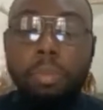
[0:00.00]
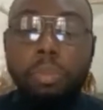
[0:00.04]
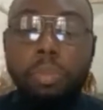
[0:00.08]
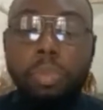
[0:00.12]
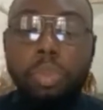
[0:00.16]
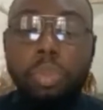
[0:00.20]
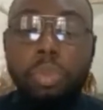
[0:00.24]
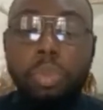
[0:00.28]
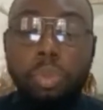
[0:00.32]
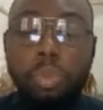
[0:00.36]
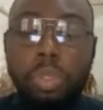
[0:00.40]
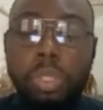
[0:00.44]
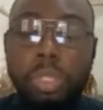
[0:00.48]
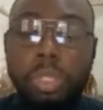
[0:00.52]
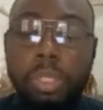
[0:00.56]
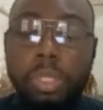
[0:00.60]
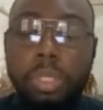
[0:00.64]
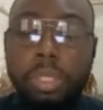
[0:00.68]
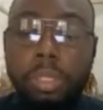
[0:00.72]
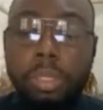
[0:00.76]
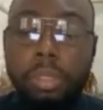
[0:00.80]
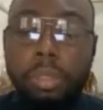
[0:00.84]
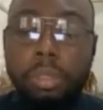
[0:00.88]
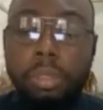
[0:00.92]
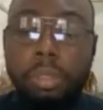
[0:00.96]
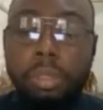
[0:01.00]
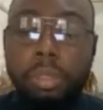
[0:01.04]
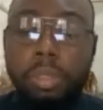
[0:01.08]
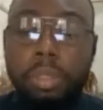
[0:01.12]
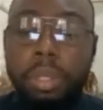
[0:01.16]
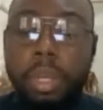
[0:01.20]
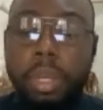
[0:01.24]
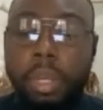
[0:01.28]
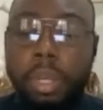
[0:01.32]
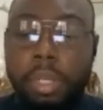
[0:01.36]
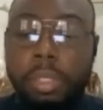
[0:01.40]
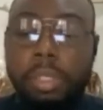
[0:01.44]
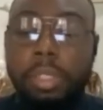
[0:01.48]
So this is, I
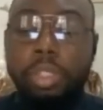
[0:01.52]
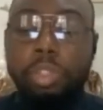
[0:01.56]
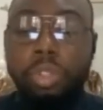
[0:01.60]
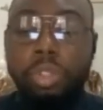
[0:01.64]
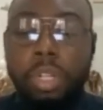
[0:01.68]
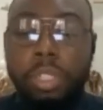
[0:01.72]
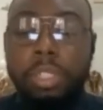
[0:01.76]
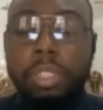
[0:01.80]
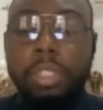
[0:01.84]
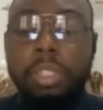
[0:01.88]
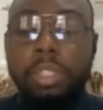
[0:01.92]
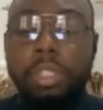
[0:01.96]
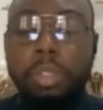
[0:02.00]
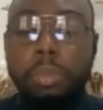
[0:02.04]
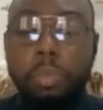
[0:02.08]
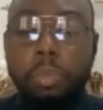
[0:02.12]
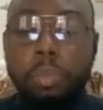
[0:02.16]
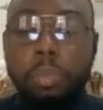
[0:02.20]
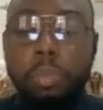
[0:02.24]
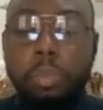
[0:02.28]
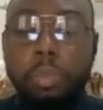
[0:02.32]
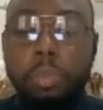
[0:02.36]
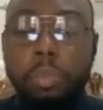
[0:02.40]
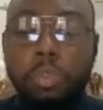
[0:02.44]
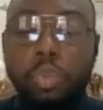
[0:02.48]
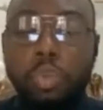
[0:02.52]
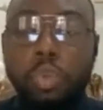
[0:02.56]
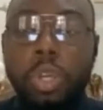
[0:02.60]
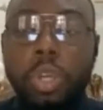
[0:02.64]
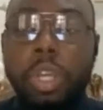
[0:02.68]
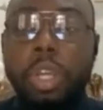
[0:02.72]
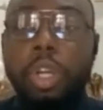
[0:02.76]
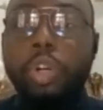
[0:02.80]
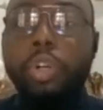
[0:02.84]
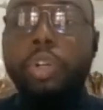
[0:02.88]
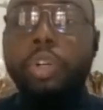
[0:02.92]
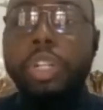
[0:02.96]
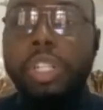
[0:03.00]
guess, a strategic move
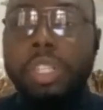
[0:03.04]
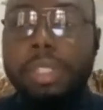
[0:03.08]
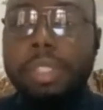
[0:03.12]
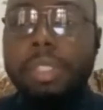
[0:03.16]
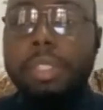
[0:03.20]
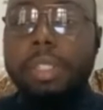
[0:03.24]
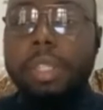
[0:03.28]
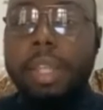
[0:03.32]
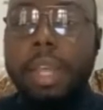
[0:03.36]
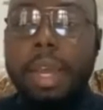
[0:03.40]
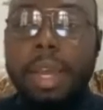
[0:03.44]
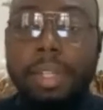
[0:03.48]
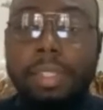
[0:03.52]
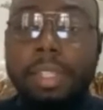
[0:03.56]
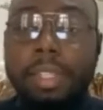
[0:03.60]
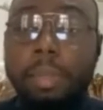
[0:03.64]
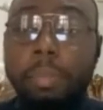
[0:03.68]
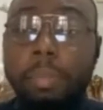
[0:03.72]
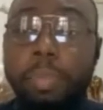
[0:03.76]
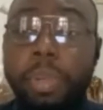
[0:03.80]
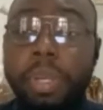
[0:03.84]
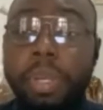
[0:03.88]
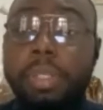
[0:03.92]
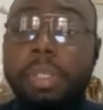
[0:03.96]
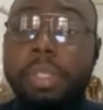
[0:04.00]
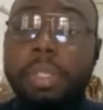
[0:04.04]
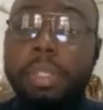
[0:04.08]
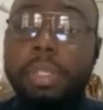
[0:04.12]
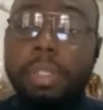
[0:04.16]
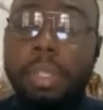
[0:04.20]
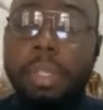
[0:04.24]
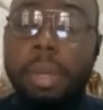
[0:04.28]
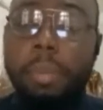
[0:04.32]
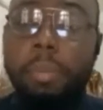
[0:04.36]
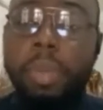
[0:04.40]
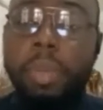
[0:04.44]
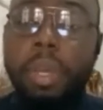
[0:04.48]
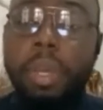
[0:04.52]
to increase their asset base in
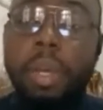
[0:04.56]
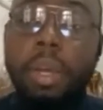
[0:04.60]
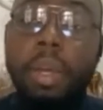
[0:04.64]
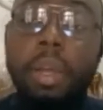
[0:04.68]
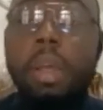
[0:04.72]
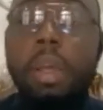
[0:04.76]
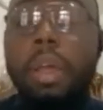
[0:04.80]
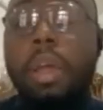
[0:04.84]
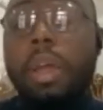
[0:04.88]
Zambia.